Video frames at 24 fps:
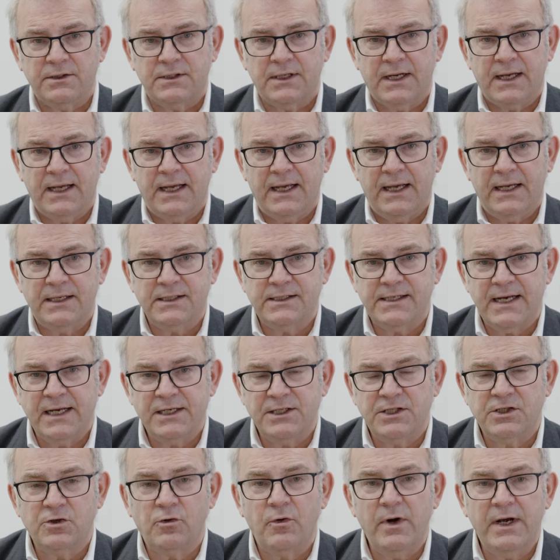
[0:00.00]
out as
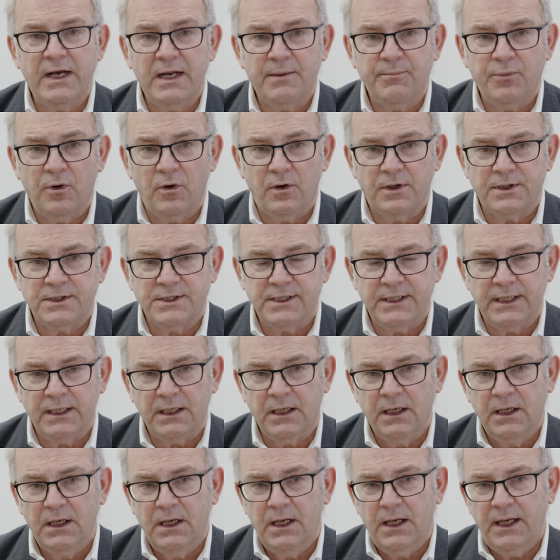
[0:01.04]
a screening
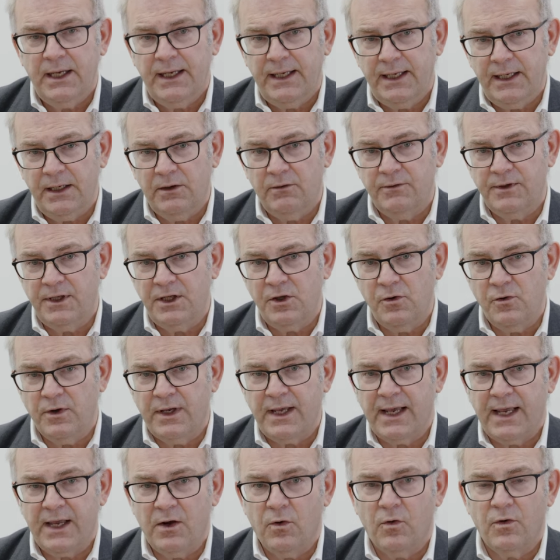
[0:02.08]
policy here in
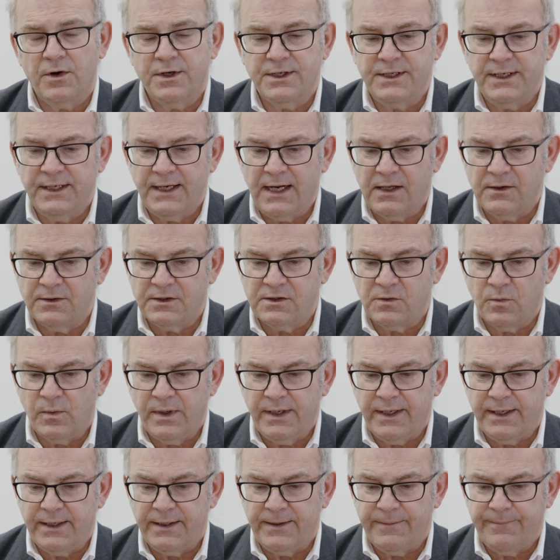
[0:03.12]
the UK or indeed
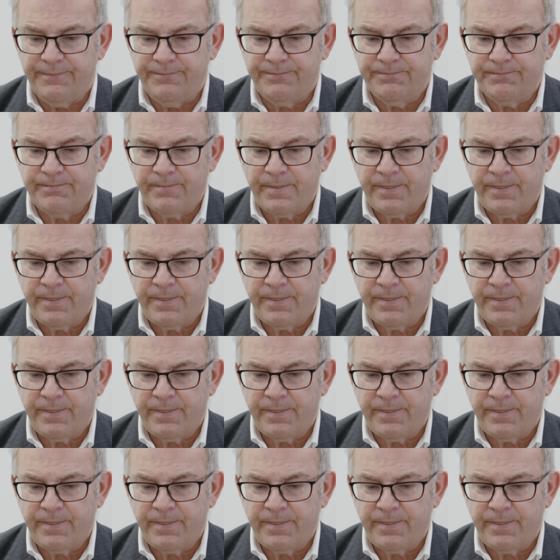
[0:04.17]
elsewhere.